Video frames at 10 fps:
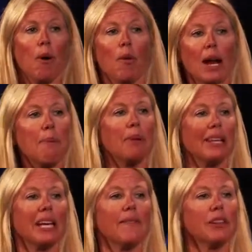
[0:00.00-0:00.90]
But what I
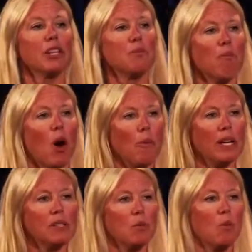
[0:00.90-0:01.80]
believe in this
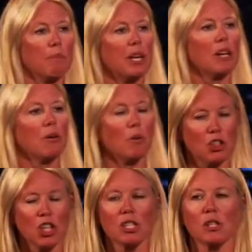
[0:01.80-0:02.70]
moment, what
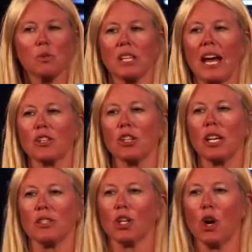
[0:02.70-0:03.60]
Jesus was
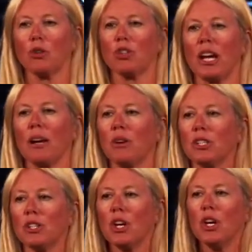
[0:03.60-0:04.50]
actually as a coach saying was,